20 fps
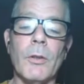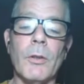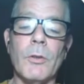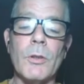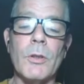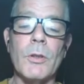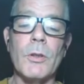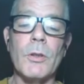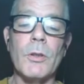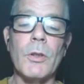
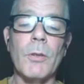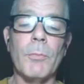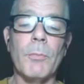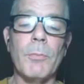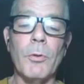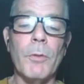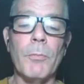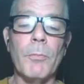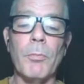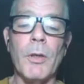just the people
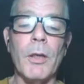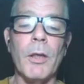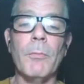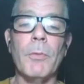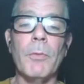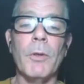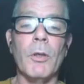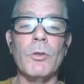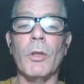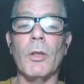you bring in
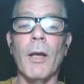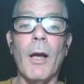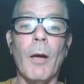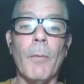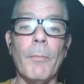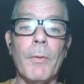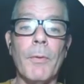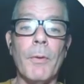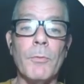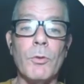because you're going to
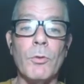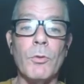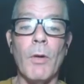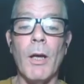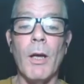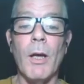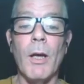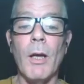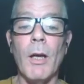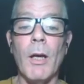help them
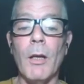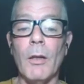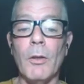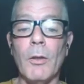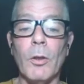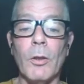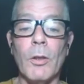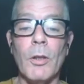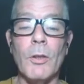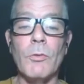train, and
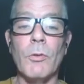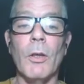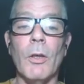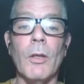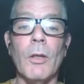it's, it's,